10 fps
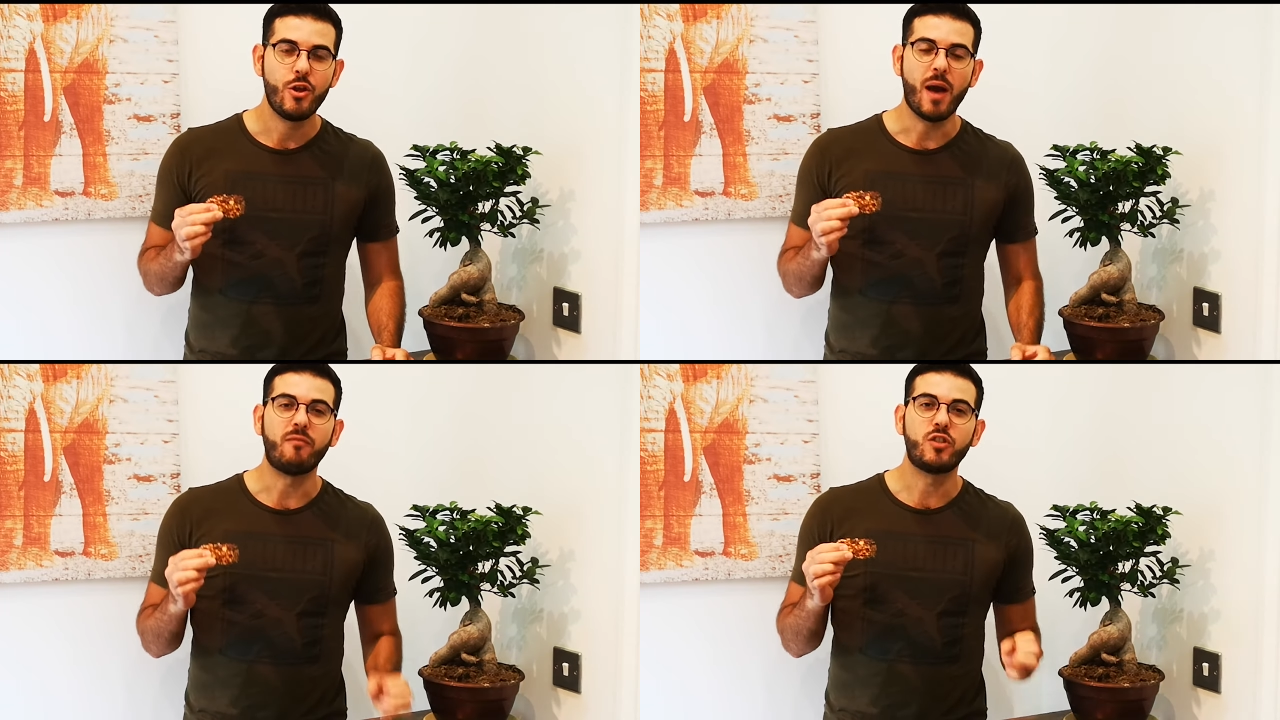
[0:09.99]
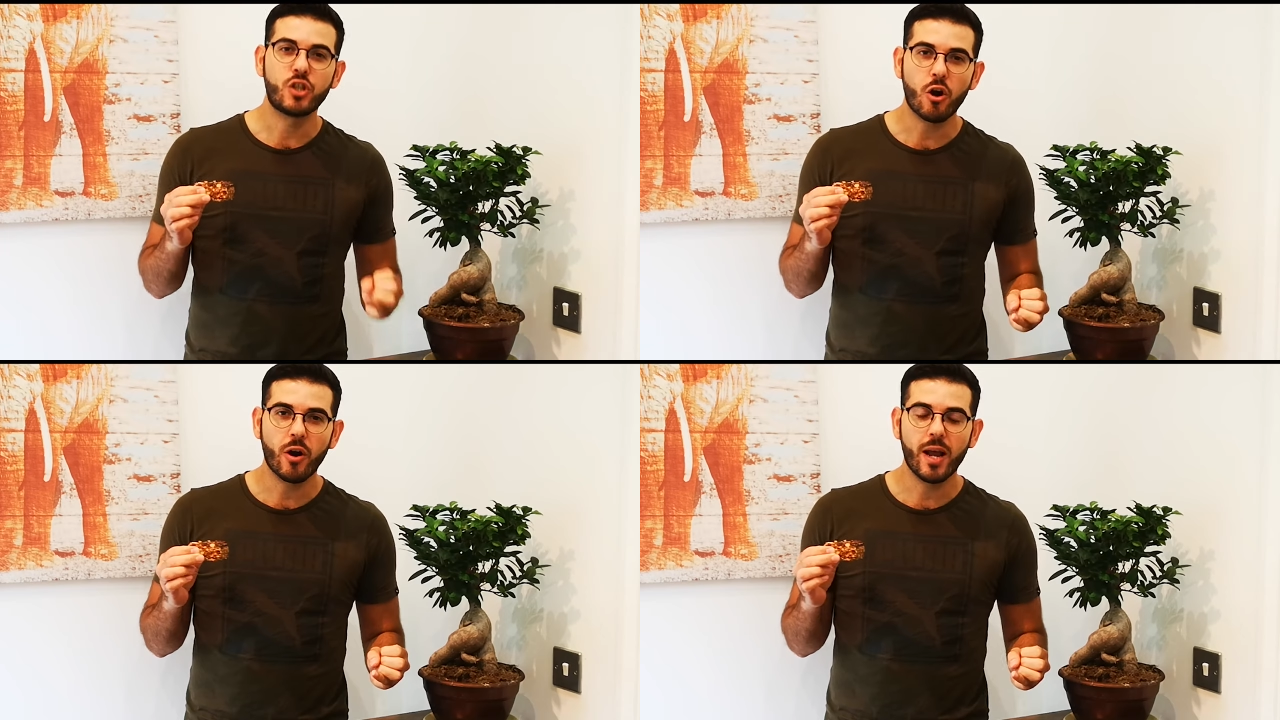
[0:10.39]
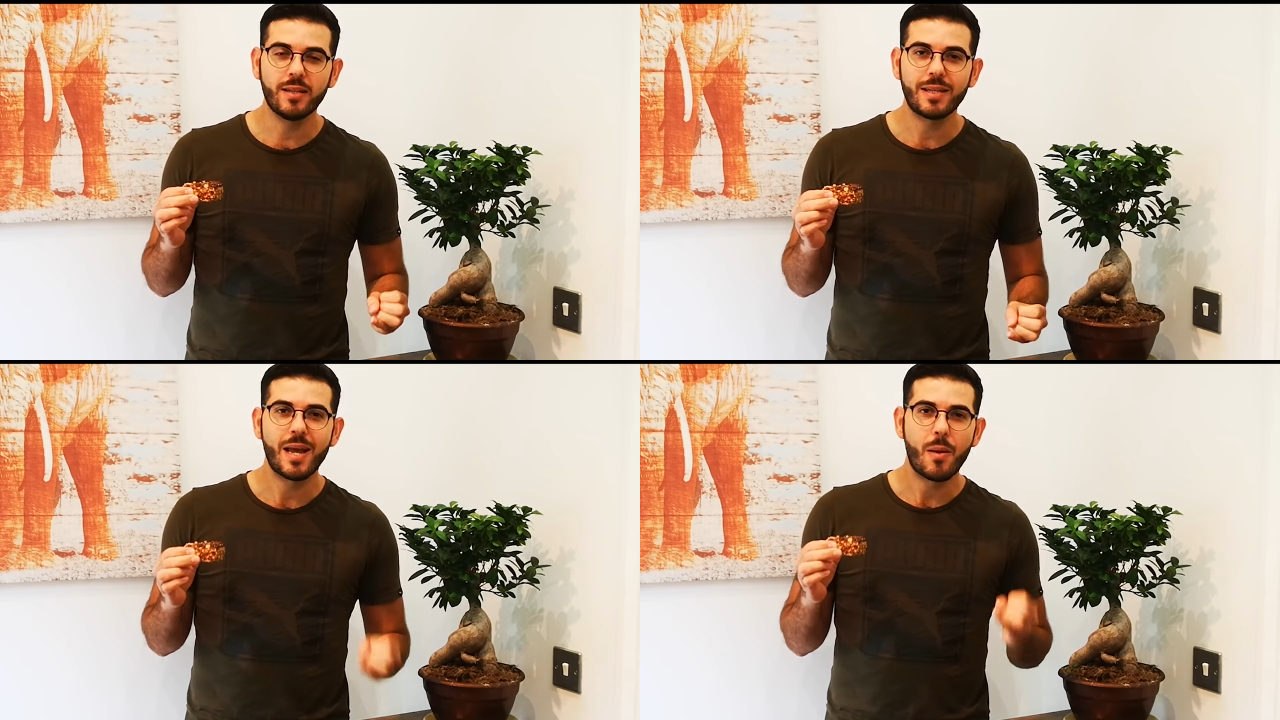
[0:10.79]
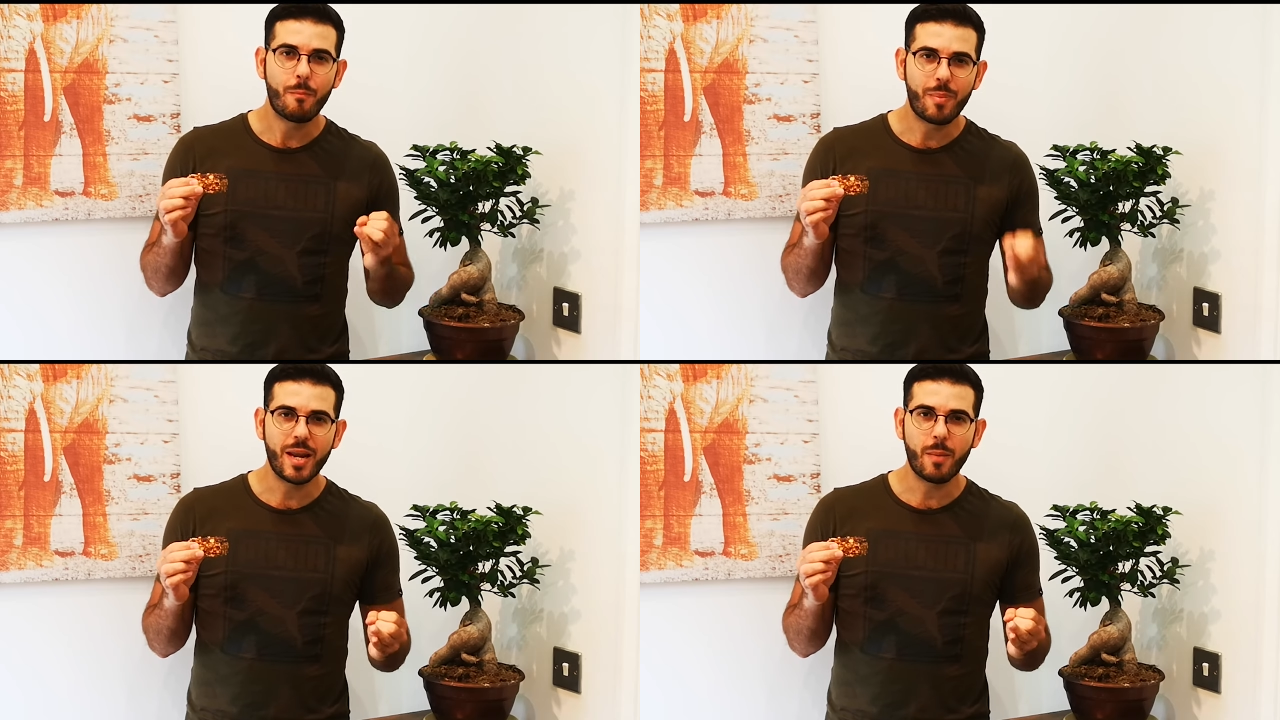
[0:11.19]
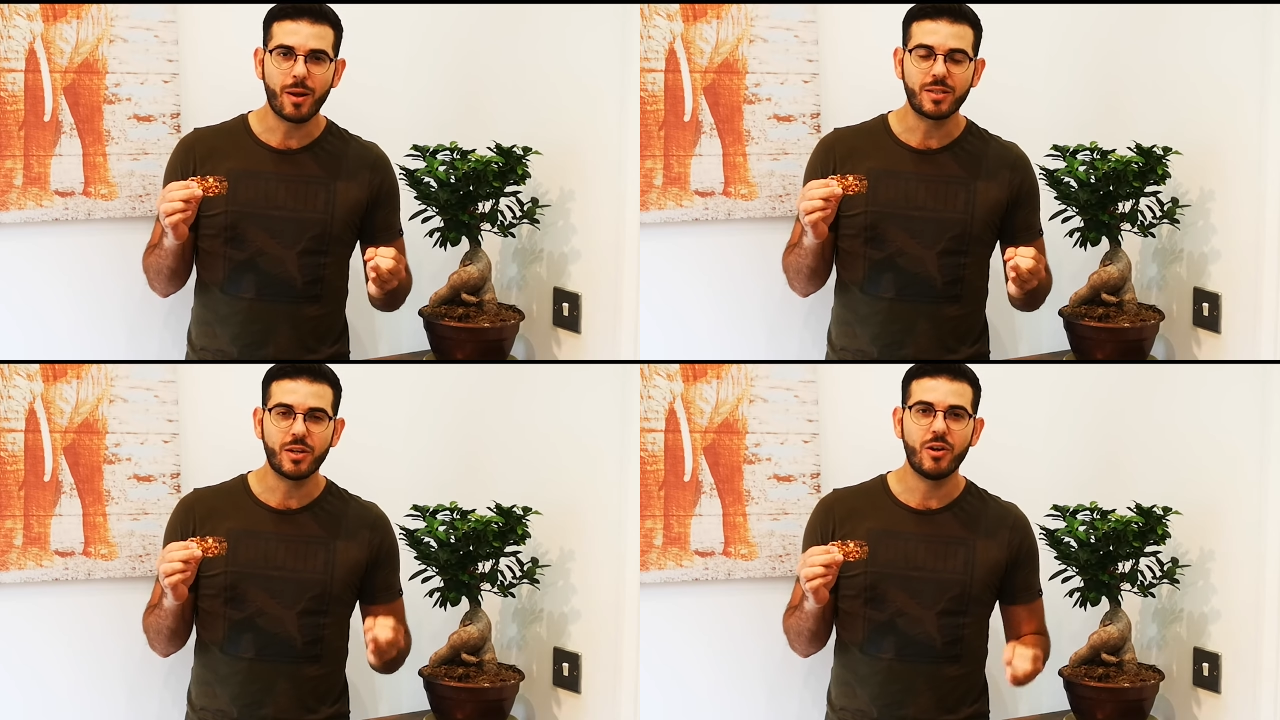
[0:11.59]
You have chocolate, peanut
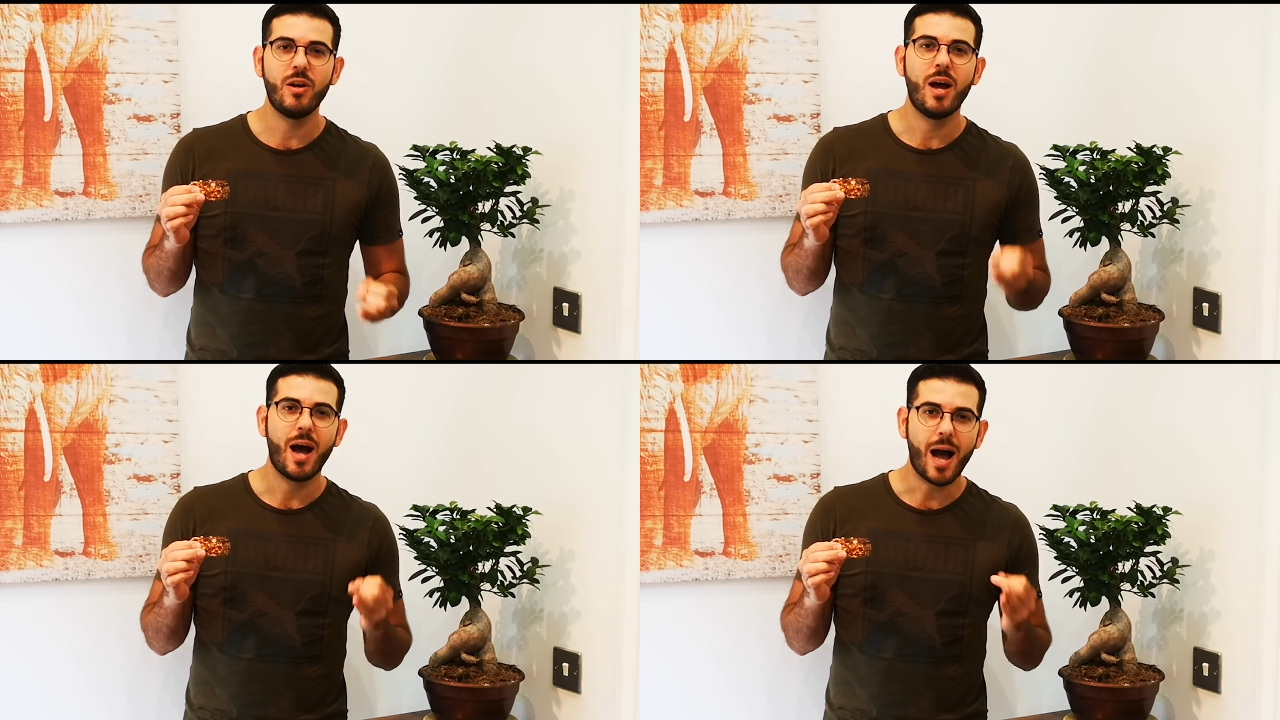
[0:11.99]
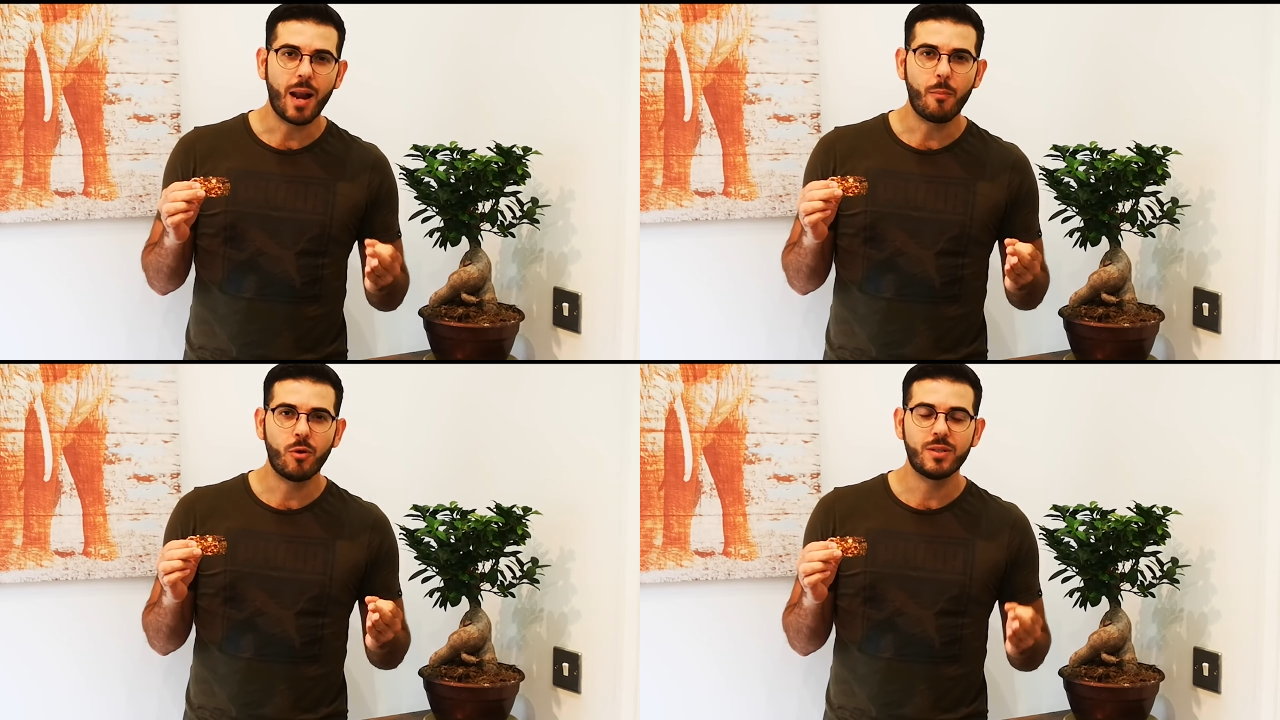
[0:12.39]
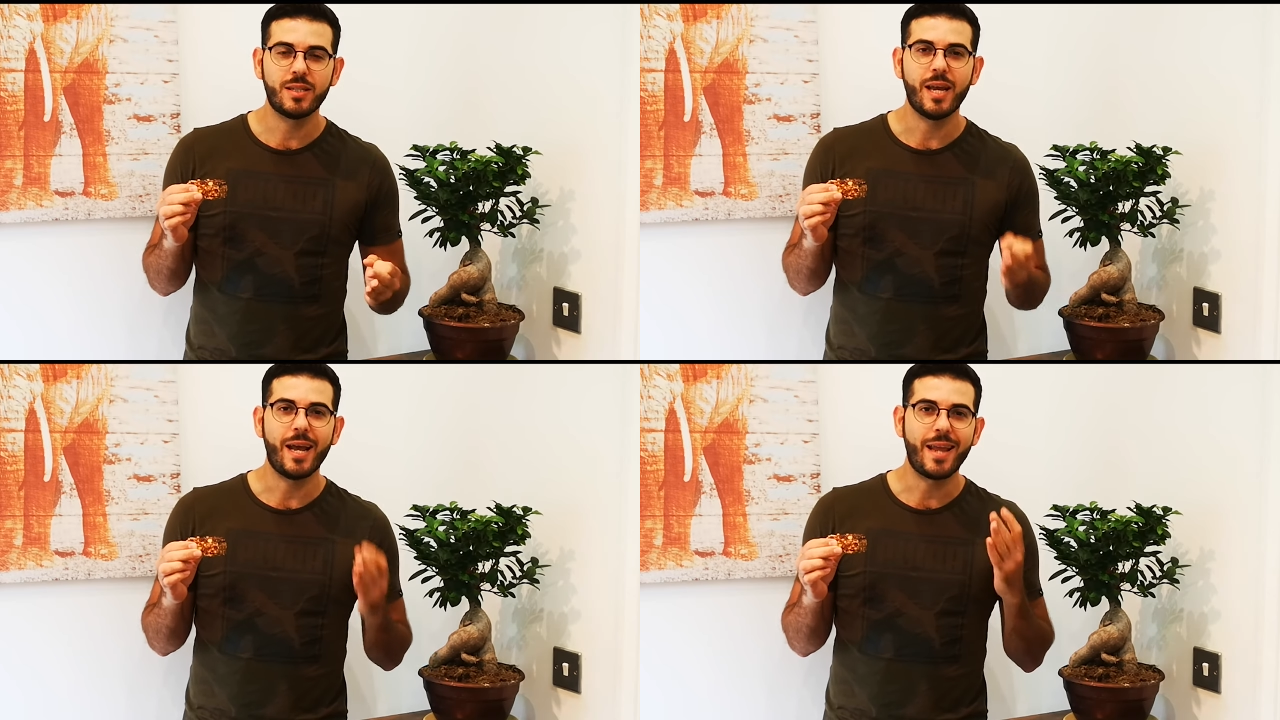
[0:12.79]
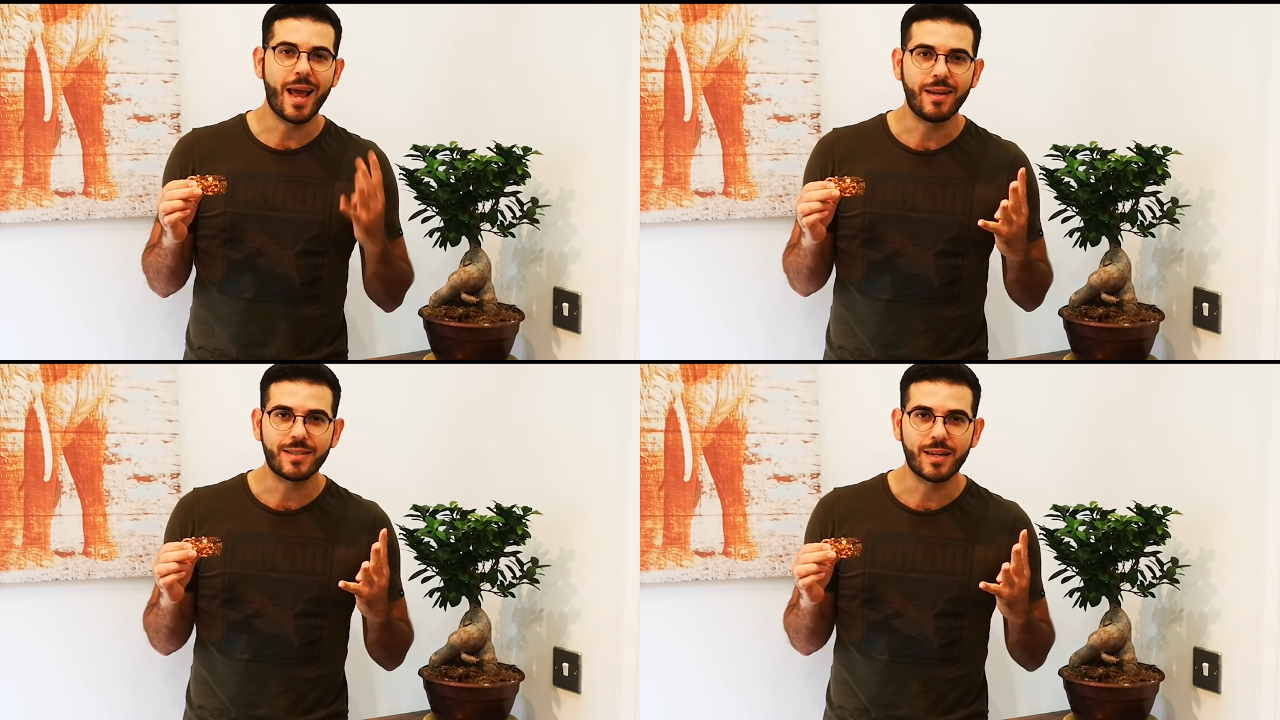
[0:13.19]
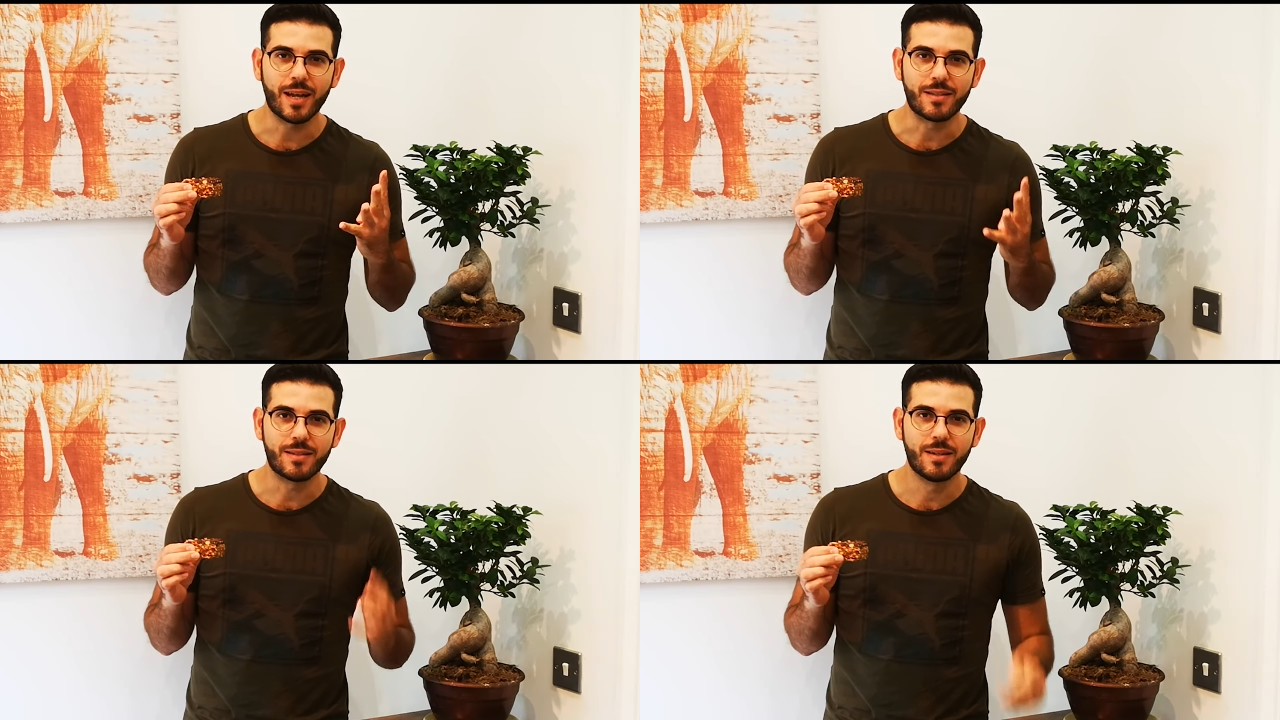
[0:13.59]
butter, almonds, and
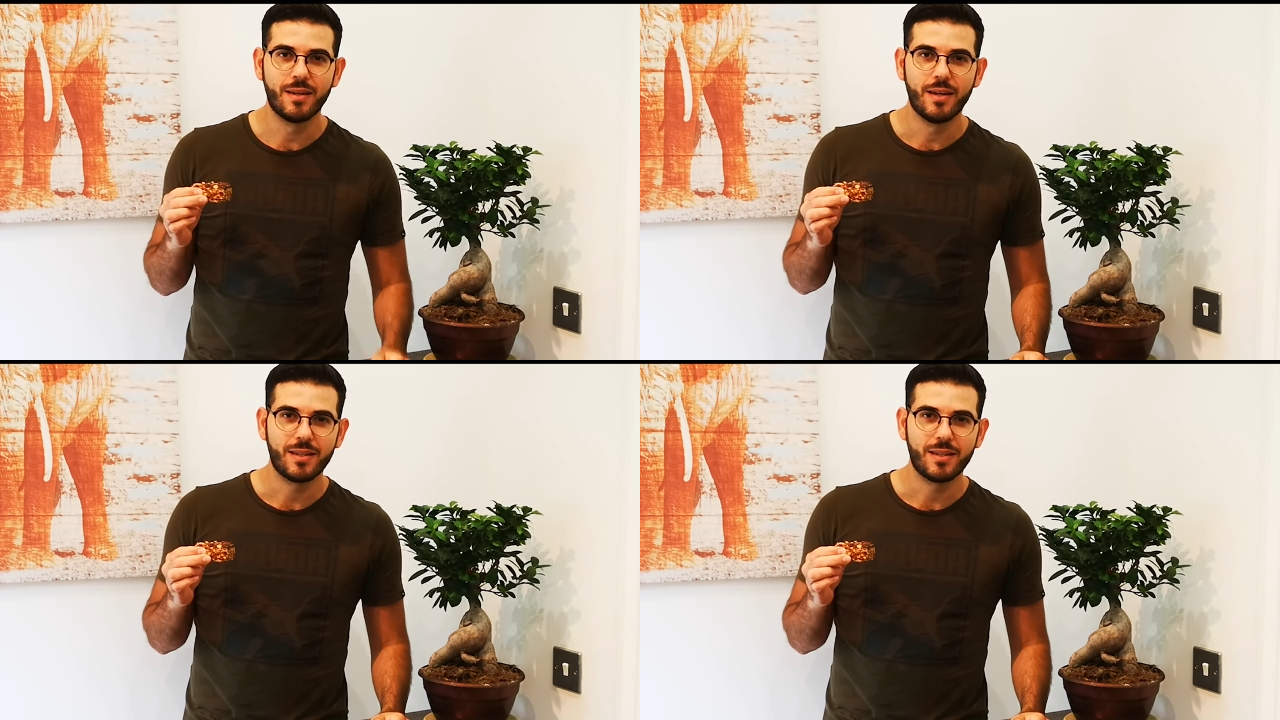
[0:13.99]
hazelnuts.